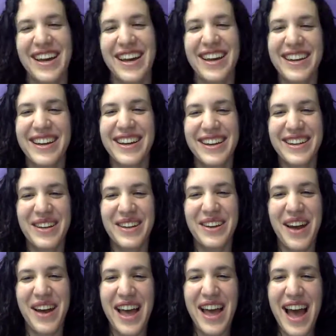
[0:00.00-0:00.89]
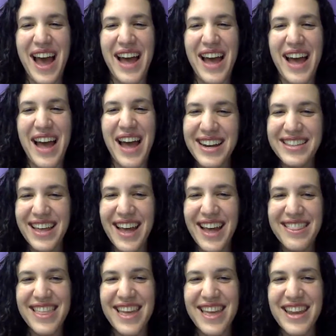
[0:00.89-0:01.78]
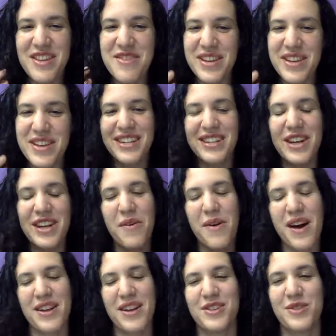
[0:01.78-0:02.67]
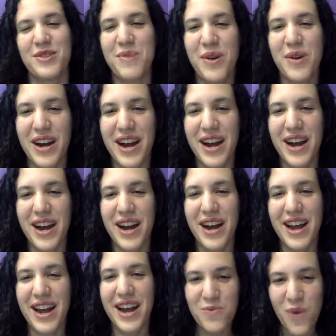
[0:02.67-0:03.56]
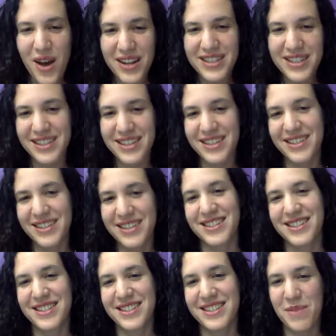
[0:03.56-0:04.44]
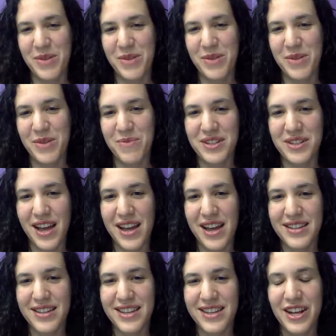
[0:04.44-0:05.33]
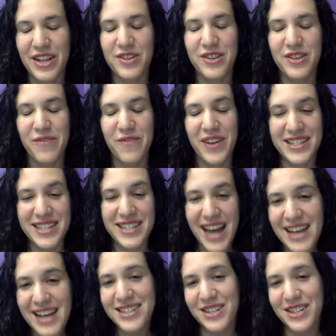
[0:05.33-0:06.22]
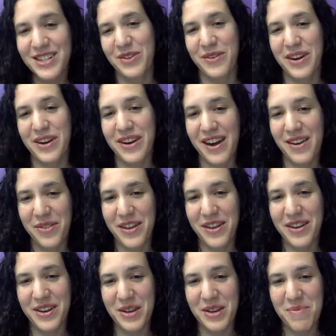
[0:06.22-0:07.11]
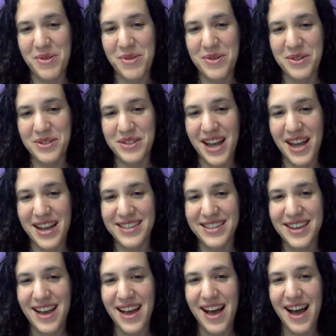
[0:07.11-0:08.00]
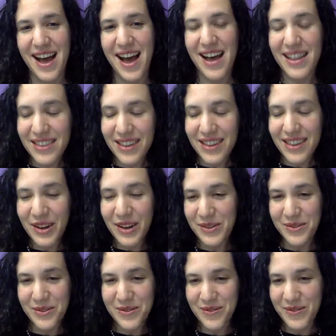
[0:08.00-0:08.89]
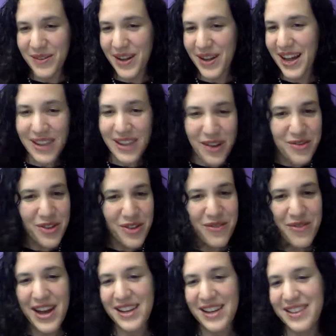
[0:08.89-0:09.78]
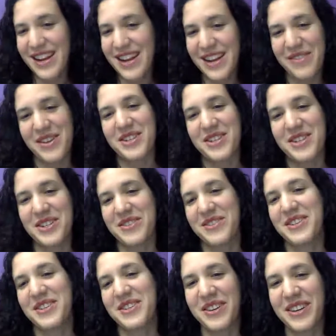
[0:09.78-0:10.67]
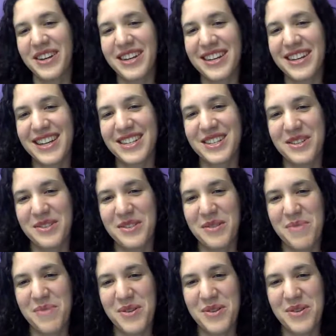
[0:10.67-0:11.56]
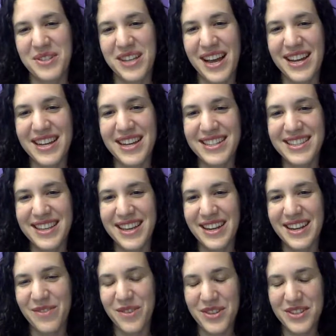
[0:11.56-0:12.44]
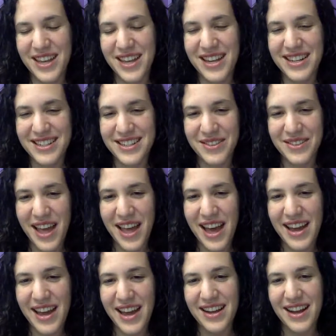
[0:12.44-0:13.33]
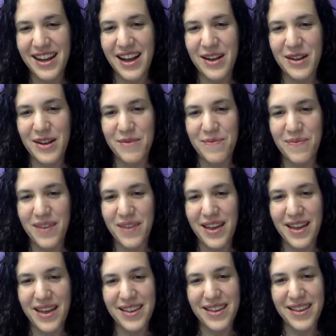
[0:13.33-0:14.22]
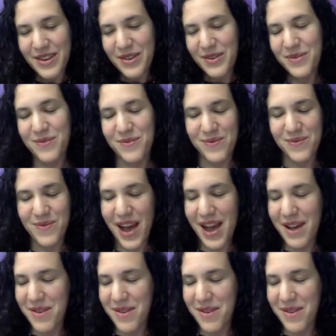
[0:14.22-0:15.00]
say, you know, hey, I liked that, then you can go on and do more. And so if you want to study more computer science, there's a fantastic career out there in computer science. I love I love the fact that I have an engineering degree and get to do computer science. And if you decide to do that, um, you know,